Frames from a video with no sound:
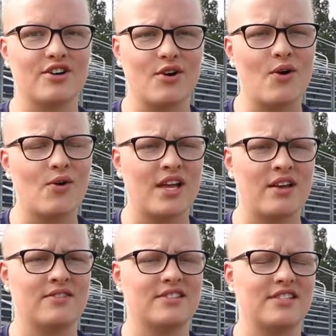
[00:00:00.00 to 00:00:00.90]
goalie and
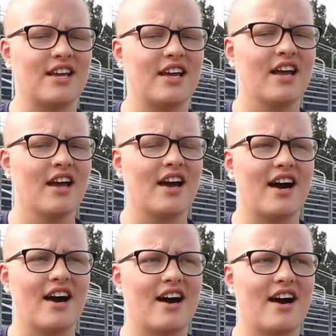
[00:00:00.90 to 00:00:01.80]
was like,
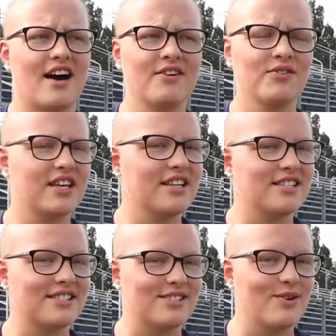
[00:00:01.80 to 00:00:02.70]
I don't think this
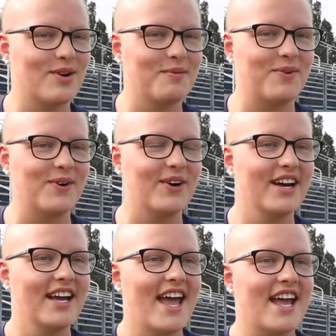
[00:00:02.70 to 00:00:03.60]
is normal.
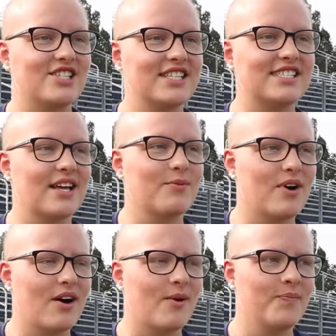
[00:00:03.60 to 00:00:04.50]
And she said,
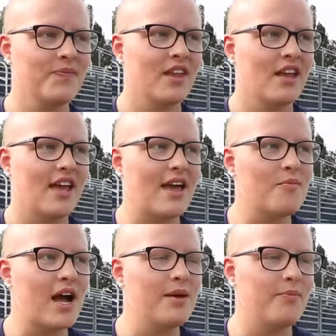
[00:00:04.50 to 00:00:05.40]
well, it
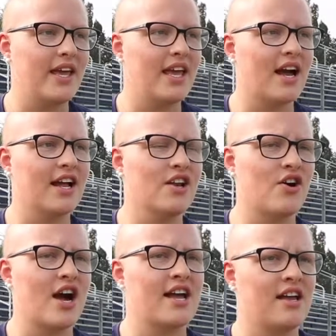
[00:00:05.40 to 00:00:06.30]
might be. I know
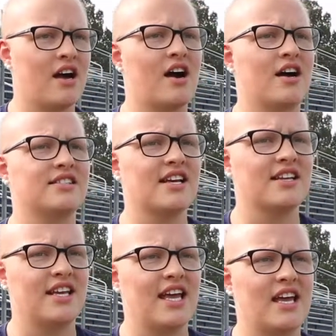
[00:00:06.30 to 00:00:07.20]
I tend
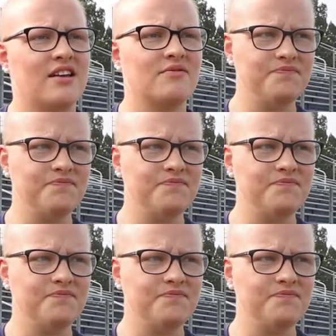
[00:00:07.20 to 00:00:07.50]
to get